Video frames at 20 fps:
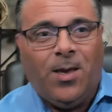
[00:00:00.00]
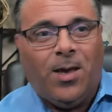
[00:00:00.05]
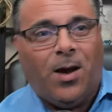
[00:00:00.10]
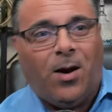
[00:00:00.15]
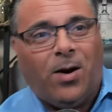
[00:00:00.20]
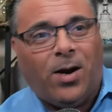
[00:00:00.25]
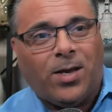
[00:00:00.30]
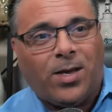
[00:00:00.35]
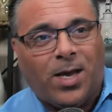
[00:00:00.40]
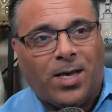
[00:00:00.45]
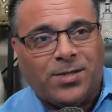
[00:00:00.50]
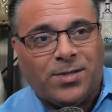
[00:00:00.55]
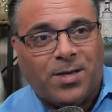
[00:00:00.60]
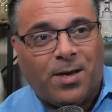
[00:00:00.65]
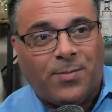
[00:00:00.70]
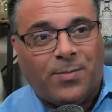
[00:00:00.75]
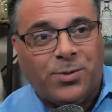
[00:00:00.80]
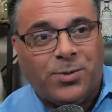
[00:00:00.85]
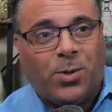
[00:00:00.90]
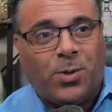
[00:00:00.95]
All right, guys,
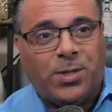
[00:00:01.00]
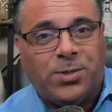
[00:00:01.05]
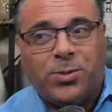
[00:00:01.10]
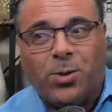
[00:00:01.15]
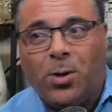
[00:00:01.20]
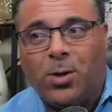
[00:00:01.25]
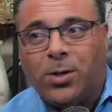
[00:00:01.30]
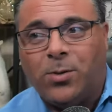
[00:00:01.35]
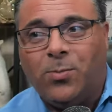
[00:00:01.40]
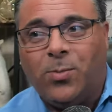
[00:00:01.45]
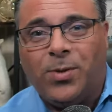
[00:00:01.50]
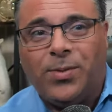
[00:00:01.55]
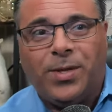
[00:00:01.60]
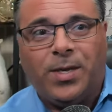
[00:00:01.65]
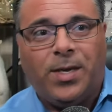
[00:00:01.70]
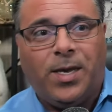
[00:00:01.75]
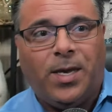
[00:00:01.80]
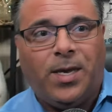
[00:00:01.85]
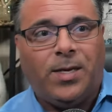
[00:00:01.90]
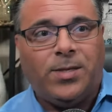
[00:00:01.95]
I've enjoyed talking with
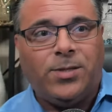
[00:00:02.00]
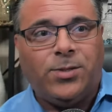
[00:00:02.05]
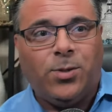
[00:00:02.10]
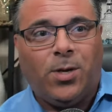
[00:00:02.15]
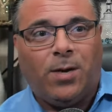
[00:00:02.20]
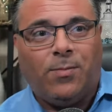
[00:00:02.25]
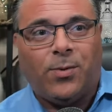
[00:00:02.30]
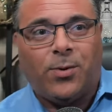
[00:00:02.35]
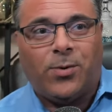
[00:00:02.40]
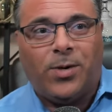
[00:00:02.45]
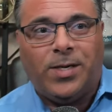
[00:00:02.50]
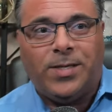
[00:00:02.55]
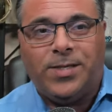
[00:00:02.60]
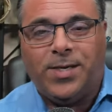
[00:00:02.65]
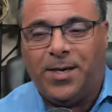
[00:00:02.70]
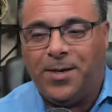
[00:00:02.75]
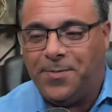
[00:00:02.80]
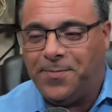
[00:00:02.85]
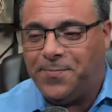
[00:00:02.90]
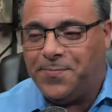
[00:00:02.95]
you, and you have a great
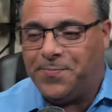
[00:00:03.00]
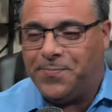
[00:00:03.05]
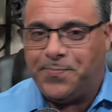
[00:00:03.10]
day.